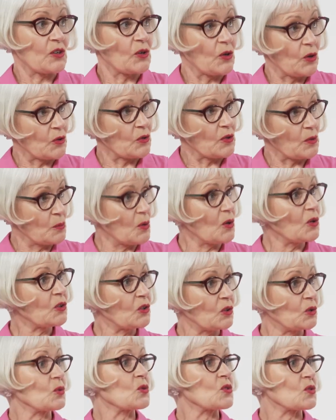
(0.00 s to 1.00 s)
are the
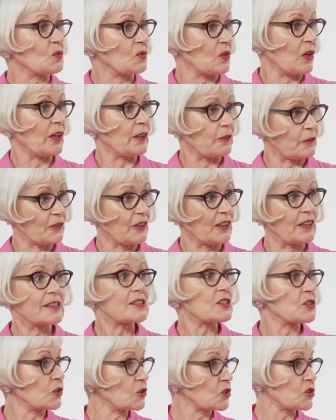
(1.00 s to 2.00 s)
molecules of life. And
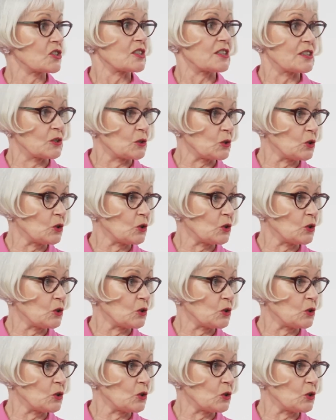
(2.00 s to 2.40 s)
it's not just in